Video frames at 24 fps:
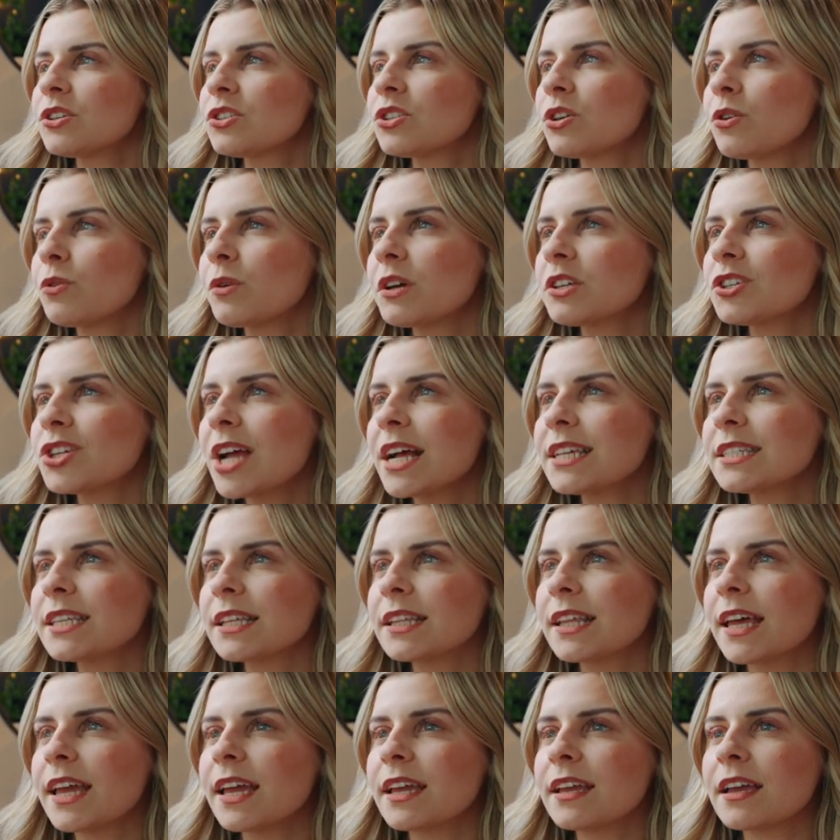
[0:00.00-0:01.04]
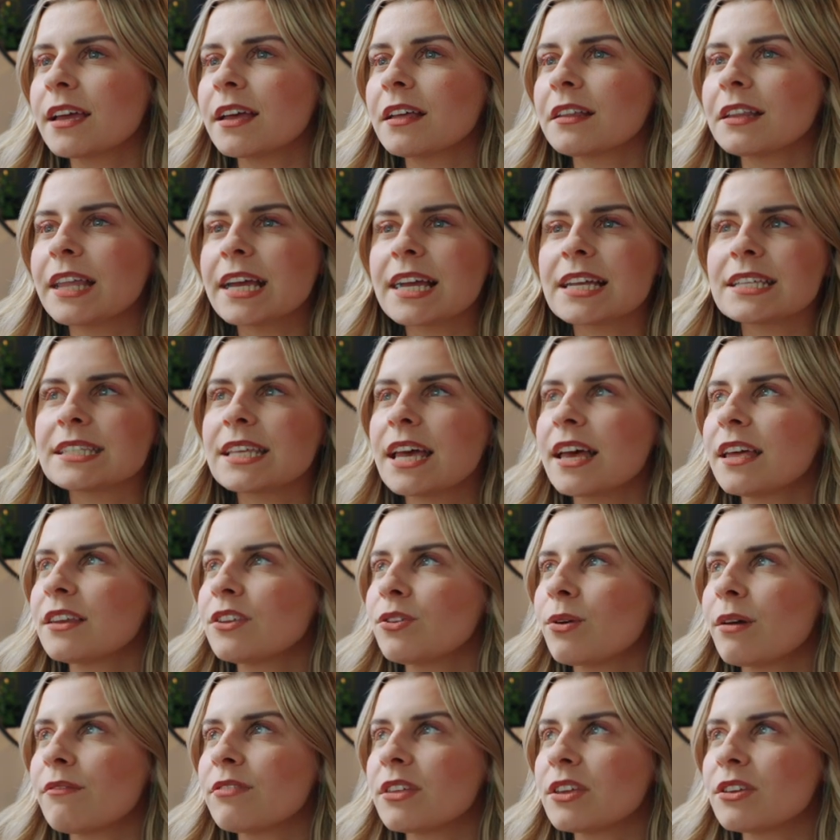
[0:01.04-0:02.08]
So with Shasta Lake, like I
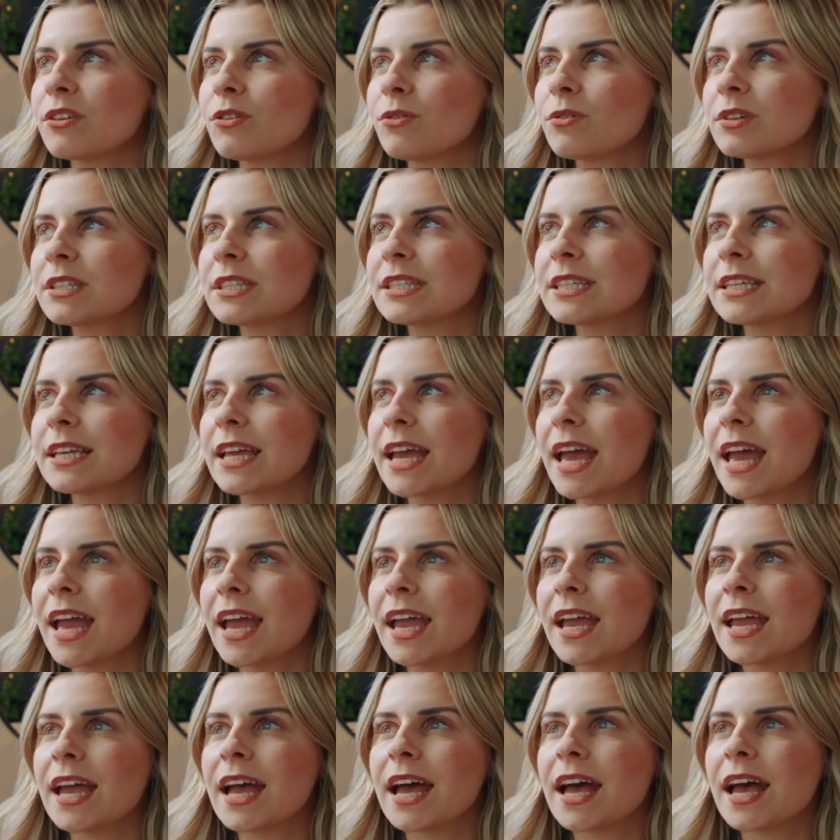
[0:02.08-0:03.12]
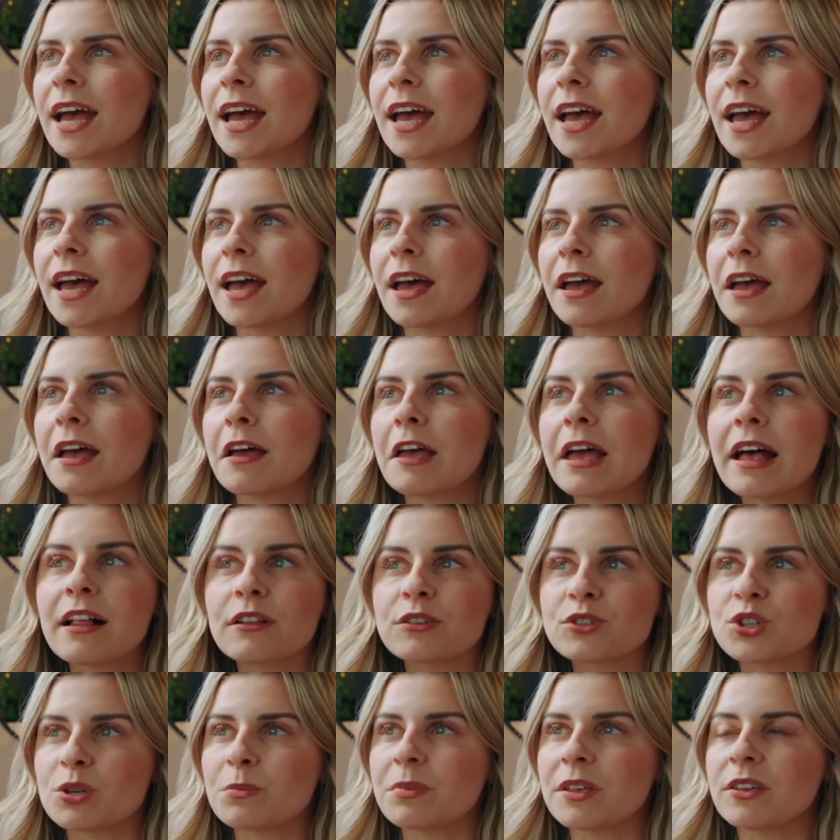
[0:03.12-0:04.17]
said, you have the USDA
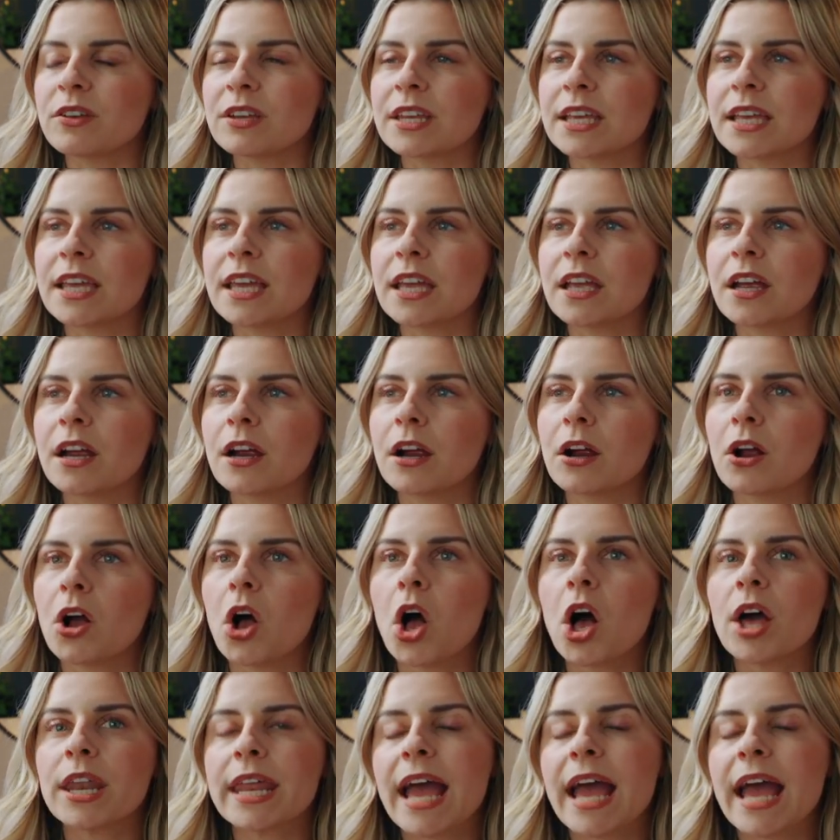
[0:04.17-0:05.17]
eligibility here. On